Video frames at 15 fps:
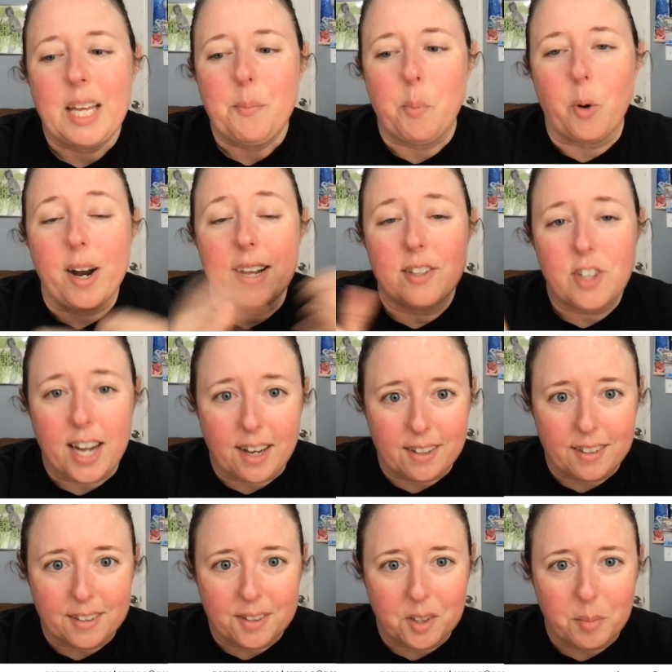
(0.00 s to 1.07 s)
branch out
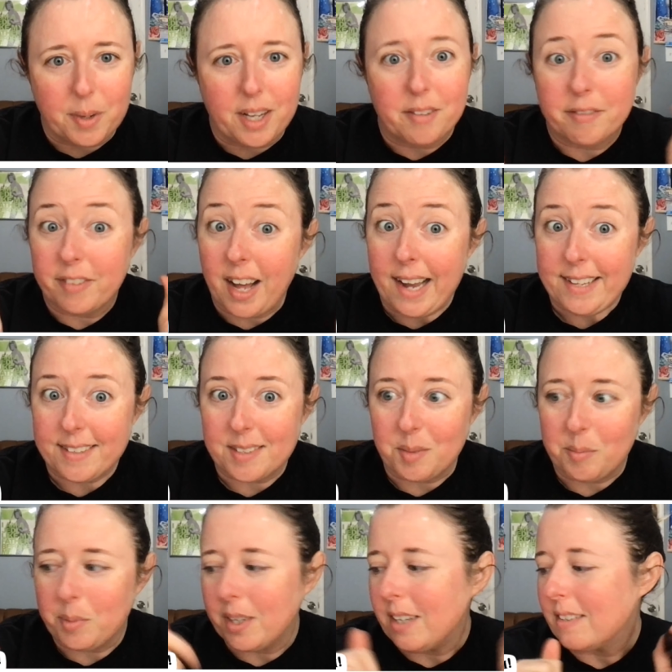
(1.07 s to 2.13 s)
a little bit and fly to
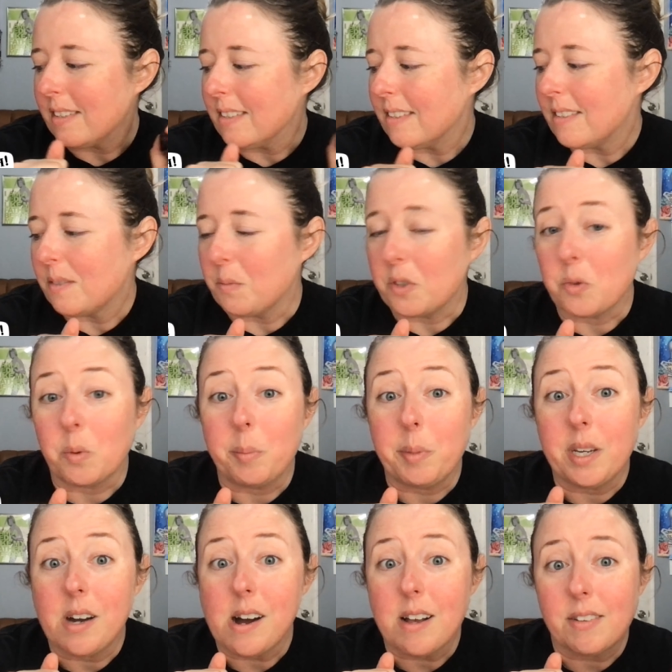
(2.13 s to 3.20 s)
some places, which would
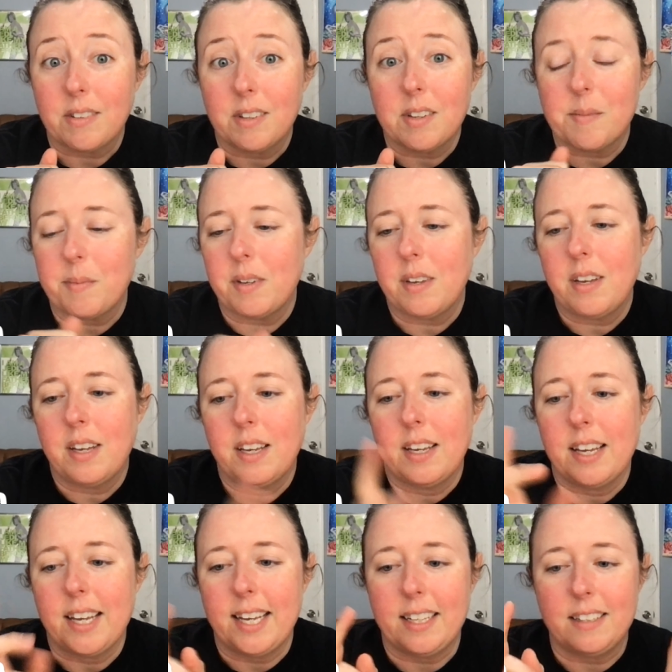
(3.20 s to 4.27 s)
be awesome.
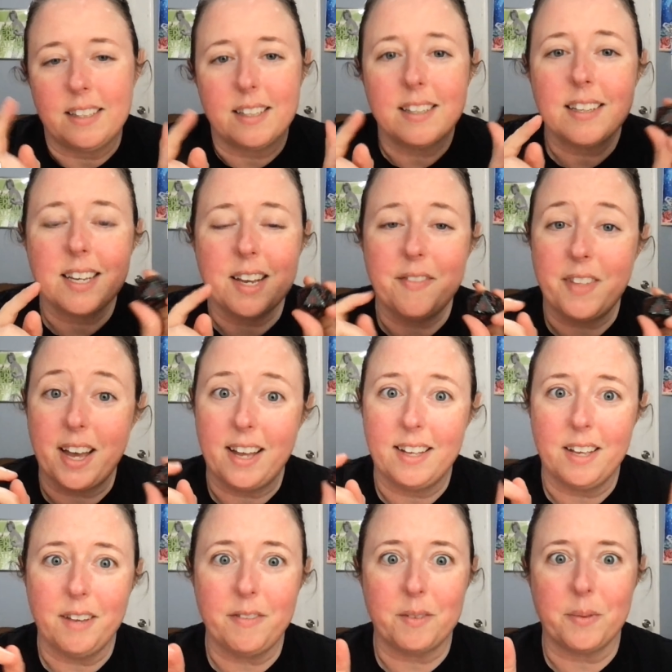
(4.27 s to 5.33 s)
And if
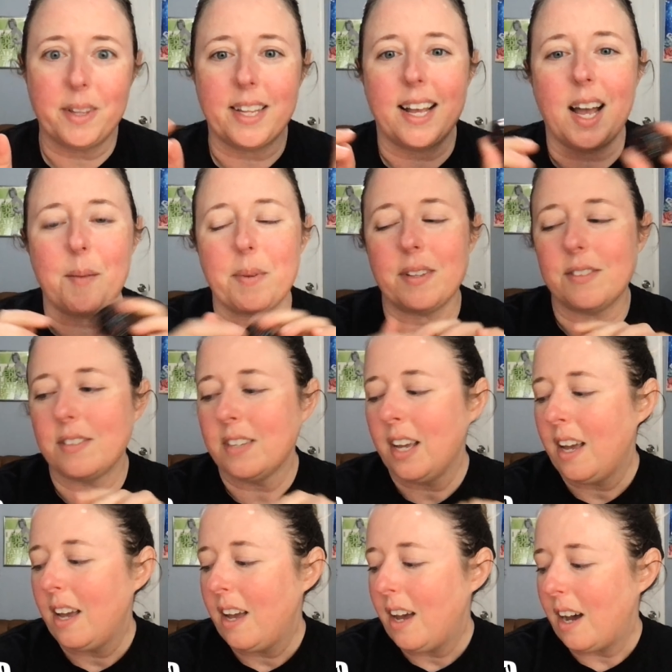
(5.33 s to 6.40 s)
and when that happens,
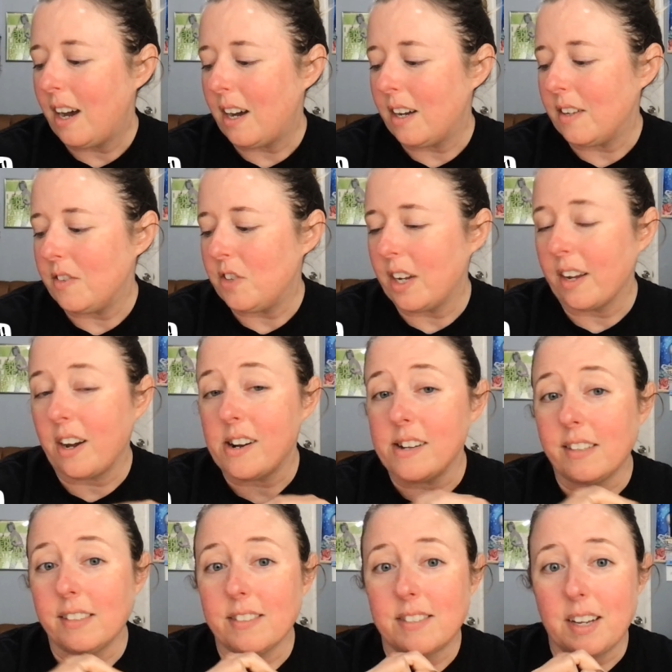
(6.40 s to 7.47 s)
Gen Con
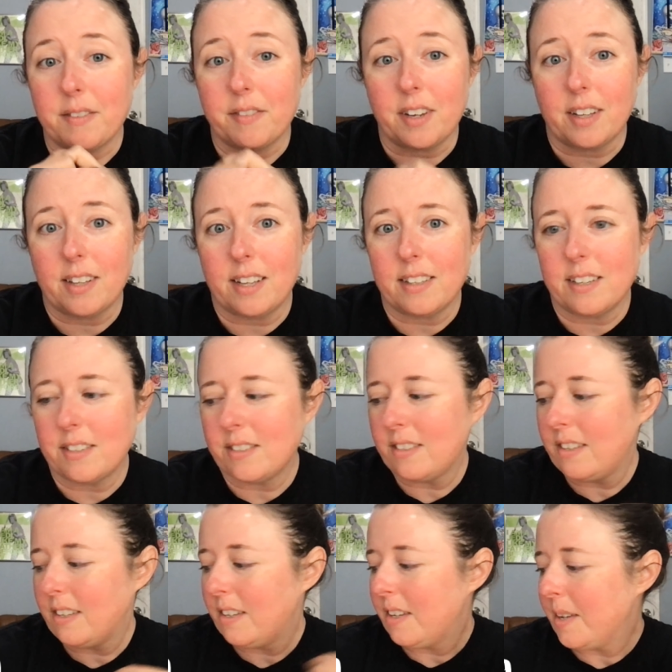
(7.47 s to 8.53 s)
is definitely on our
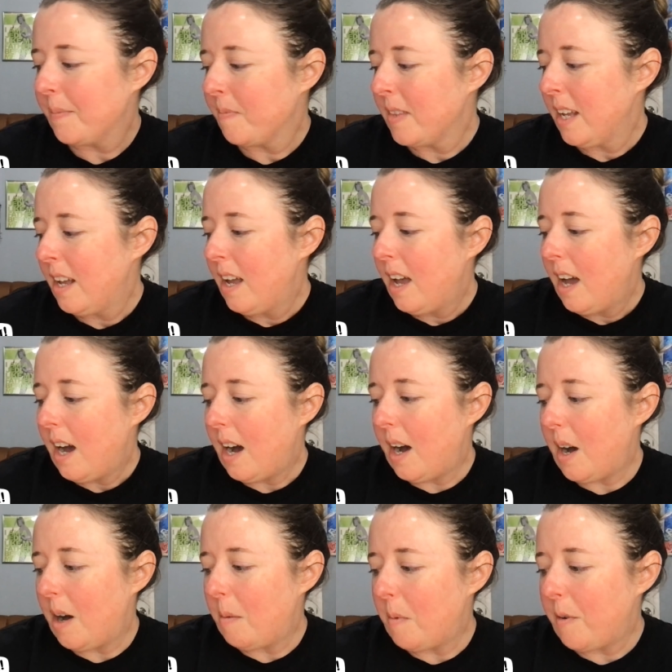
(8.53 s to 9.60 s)
list.
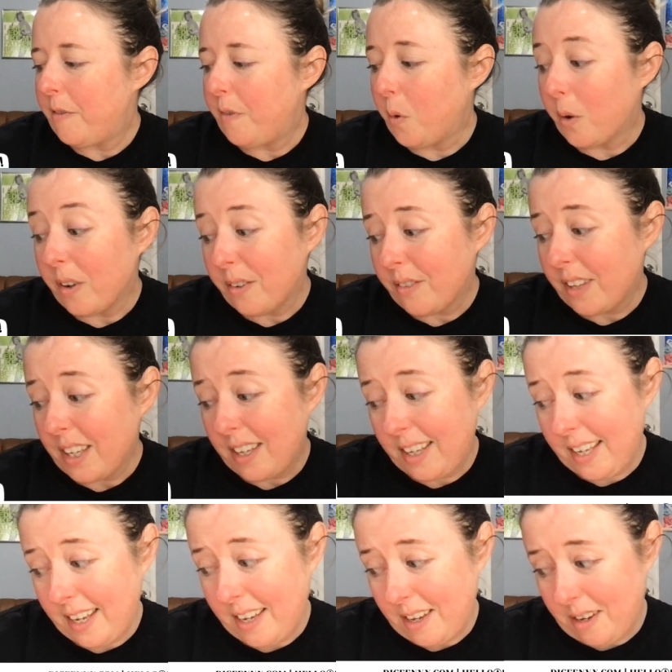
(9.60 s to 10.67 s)
For the
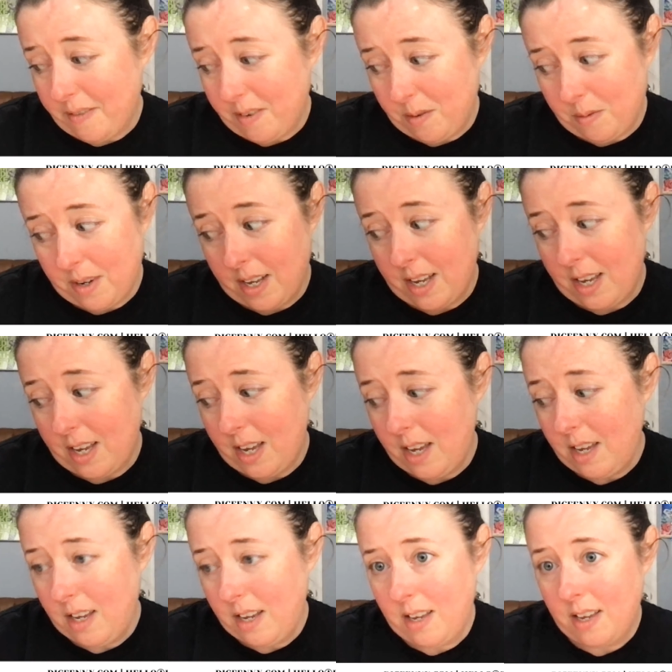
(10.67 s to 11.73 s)

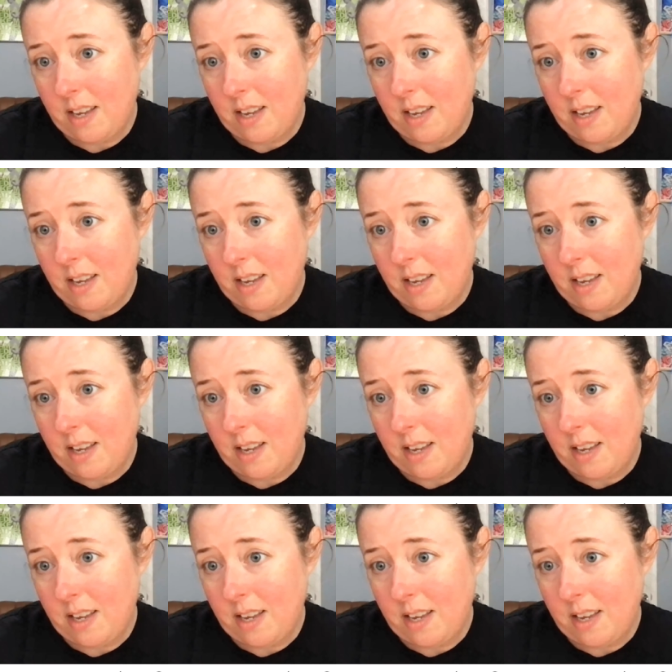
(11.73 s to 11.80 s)
giveaway,